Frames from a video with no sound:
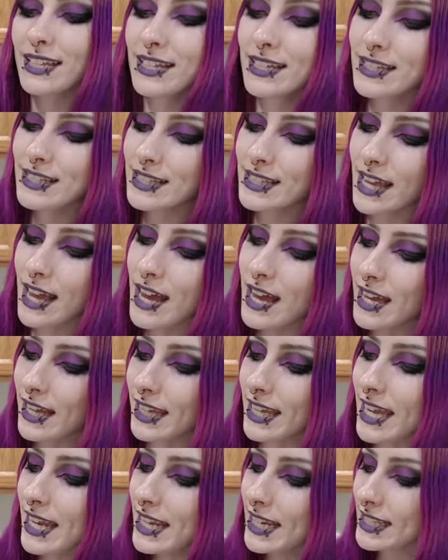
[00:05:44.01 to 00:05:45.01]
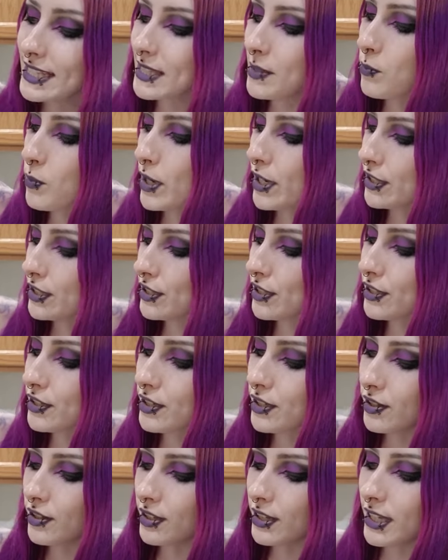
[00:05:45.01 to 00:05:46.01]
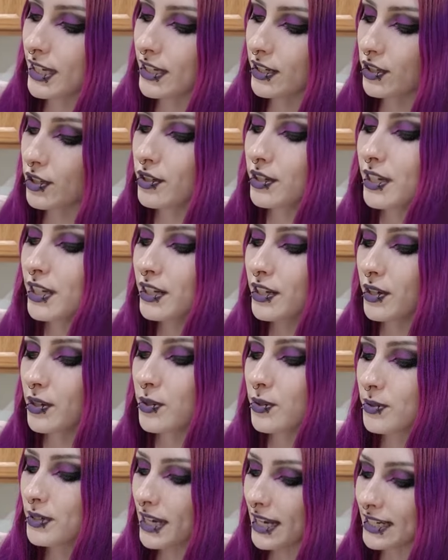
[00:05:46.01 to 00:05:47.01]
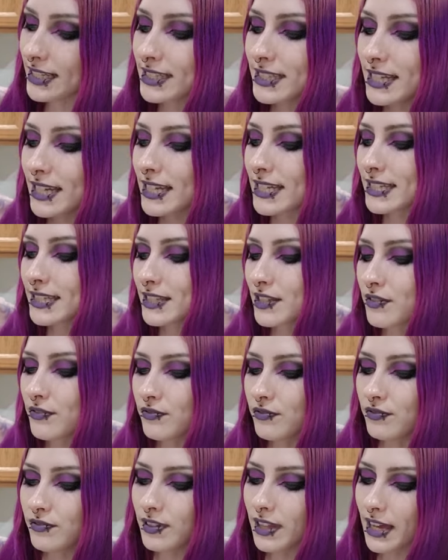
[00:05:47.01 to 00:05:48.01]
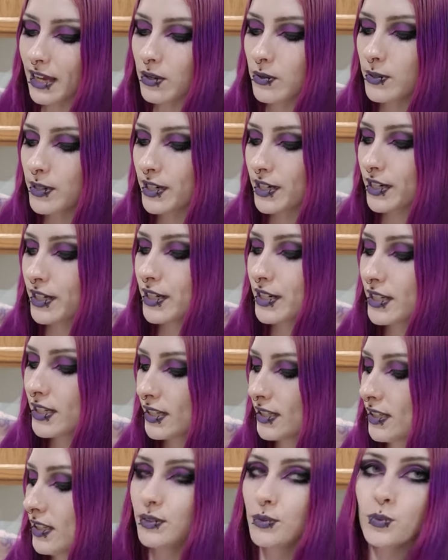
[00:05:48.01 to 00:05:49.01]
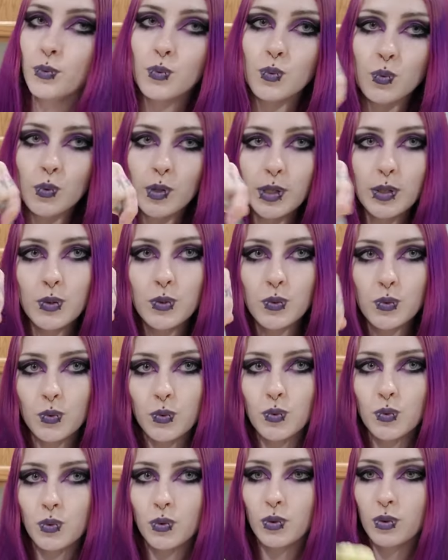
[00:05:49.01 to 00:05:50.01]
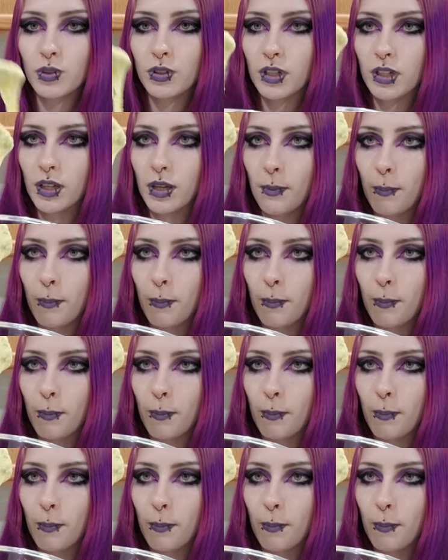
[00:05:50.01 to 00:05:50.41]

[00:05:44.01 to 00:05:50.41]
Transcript: it is uh, getting somewhere. It's starting to look like cookie dough. Next is the flour. Woo!